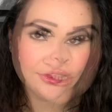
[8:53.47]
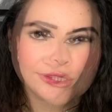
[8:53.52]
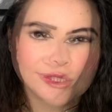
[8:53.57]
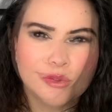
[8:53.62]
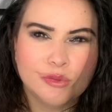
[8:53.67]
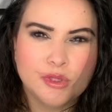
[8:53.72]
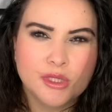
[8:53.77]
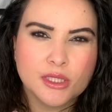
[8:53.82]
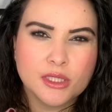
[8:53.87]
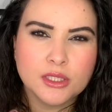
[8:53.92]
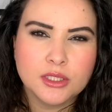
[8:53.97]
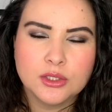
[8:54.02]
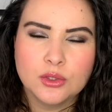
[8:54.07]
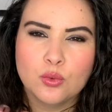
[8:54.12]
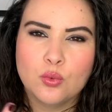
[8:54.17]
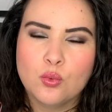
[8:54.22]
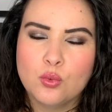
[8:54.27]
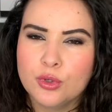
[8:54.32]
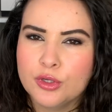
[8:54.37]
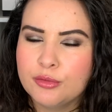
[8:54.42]
So
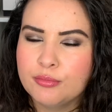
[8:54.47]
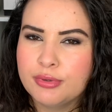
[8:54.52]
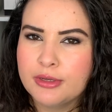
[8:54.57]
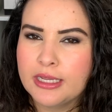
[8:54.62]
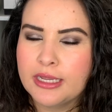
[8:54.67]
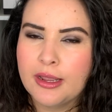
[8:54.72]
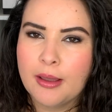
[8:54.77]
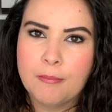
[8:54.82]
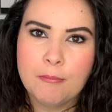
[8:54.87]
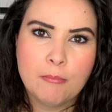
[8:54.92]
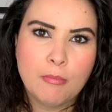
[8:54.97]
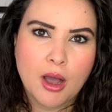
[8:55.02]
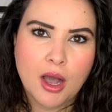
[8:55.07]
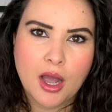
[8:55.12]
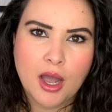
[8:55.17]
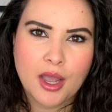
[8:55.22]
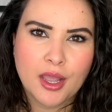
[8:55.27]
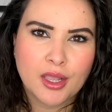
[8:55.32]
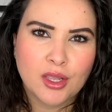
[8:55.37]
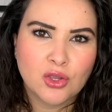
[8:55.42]
this would be
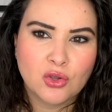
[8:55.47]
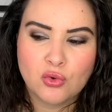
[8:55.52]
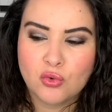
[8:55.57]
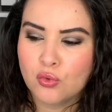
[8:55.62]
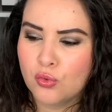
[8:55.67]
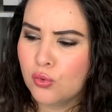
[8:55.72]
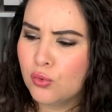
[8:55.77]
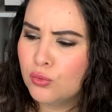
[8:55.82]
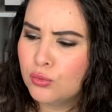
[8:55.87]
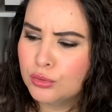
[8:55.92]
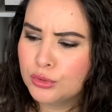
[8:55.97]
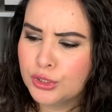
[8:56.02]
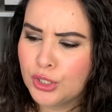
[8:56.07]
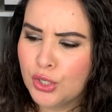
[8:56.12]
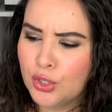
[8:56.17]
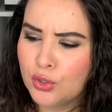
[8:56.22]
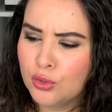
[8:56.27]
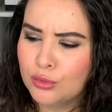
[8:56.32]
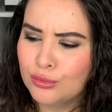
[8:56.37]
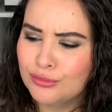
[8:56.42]
my cool
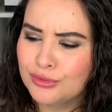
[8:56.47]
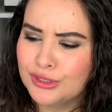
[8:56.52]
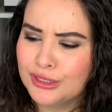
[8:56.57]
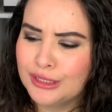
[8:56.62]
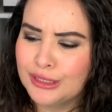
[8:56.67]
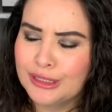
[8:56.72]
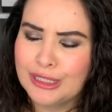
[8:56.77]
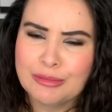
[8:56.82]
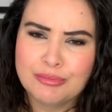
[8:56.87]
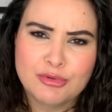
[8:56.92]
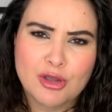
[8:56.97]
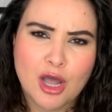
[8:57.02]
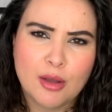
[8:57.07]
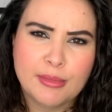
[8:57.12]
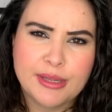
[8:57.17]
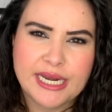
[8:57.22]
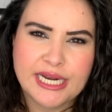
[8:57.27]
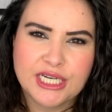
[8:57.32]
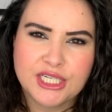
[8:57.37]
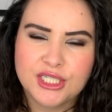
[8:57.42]
toned lip
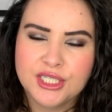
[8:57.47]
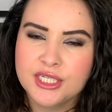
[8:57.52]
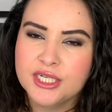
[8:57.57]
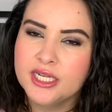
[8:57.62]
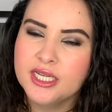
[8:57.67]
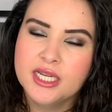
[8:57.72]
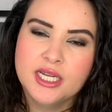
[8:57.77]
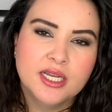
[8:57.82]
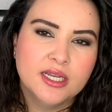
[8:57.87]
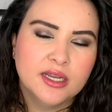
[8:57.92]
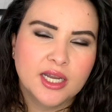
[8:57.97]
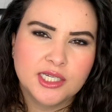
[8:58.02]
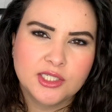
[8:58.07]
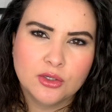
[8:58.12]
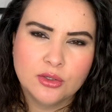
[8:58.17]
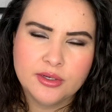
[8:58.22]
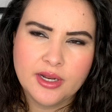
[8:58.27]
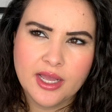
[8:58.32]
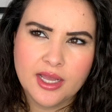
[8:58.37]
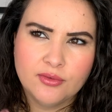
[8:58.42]
combination. I
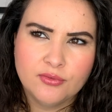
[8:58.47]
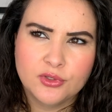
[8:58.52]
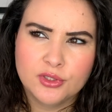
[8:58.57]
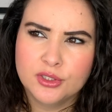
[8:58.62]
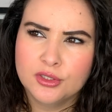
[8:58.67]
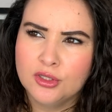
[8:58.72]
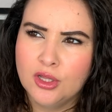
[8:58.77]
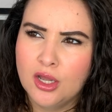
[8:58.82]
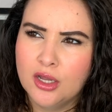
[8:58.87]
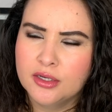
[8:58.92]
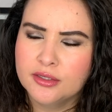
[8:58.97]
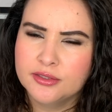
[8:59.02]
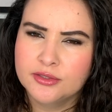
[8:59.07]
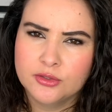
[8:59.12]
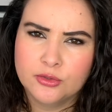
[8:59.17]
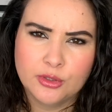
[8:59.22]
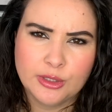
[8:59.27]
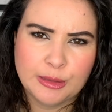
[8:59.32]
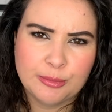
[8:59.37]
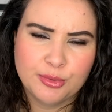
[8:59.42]
don't have a
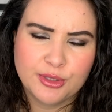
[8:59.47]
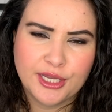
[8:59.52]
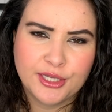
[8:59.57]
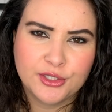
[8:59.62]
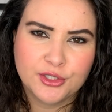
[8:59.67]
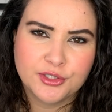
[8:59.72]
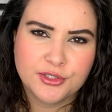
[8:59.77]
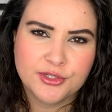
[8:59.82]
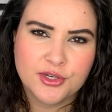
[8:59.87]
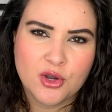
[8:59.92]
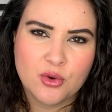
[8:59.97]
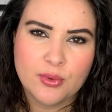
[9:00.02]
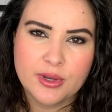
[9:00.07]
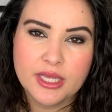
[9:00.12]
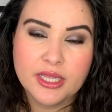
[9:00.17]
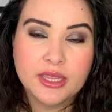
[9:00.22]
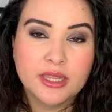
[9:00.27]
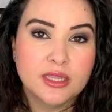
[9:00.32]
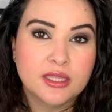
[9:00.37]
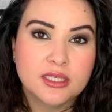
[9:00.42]
gloss or lip liner to go
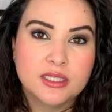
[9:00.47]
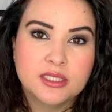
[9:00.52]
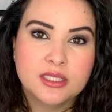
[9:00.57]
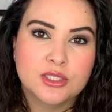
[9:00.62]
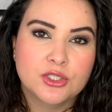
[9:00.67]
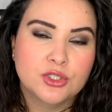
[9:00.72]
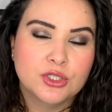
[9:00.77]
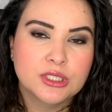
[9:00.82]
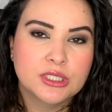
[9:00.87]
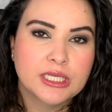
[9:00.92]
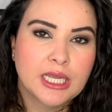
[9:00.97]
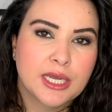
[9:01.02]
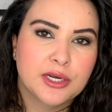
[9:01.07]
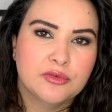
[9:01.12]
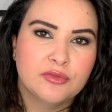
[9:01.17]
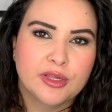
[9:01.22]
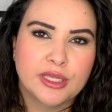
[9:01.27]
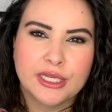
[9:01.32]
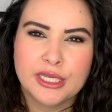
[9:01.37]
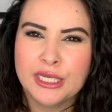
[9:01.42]
with. This is just
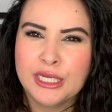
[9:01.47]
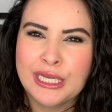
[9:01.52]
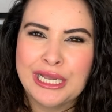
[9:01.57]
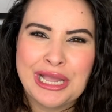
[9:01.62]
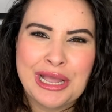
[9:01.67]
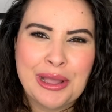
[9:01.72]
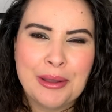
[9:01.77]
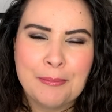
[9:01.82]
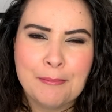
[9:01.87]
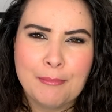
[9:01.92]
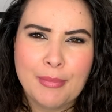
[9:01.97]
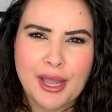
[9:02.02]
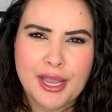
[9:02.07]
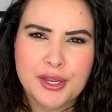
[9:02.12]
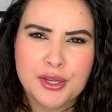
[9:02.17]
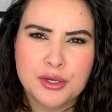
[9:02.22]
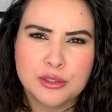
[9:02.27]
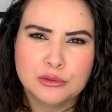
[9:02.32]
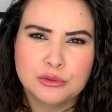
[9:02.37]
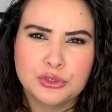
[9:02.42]
kind of like
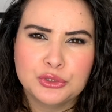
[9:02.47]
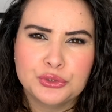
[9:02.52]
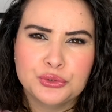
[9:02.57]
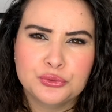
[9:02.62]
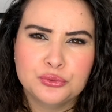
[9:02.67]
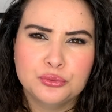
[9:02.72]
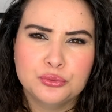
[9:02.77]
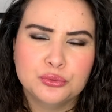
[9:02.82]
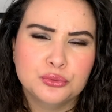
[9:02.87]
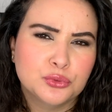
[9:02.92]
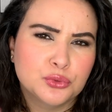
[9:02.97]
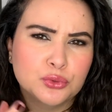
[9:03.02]
my go-to